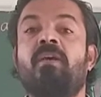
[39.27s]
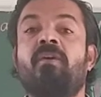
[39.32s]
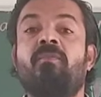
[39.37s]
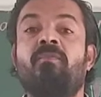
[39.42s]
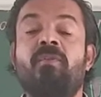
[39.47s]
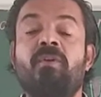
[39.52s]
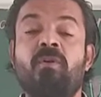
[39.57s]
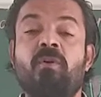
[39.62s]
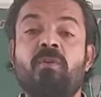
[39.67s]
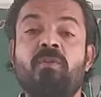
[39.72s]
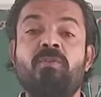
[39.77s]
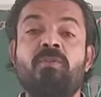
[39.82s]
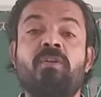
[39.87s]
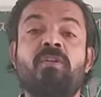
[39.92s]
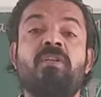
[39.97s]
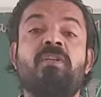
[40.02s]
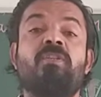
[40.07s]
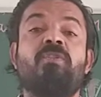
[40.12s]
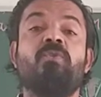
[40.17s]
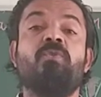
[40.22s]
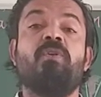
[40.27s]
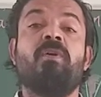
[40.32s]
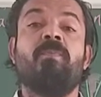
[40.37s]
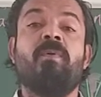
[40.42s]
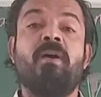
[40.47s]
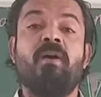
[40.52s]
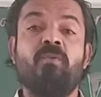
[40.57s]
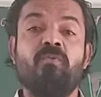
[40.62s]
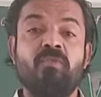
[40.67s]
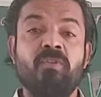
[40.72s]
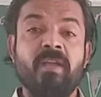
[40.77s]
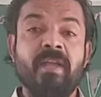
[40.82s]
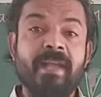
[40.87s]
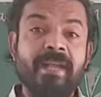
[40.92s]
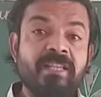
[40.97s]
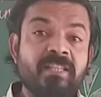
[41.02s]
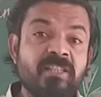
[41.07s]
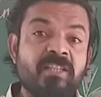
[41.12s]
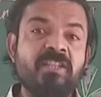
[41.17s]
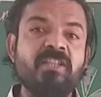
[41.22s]
We also understood about the
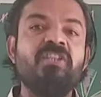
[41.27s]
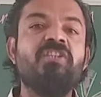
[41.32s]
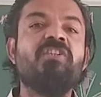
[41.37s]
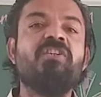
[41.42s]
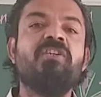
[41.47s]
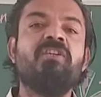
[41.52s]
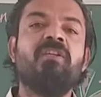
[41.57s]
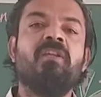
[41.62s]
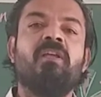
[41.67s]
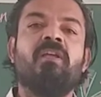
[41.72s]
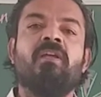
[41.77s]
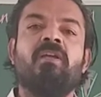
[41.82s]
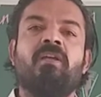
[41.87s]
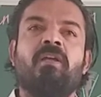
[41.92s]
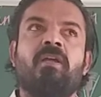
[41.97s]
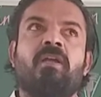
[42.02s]
excretion.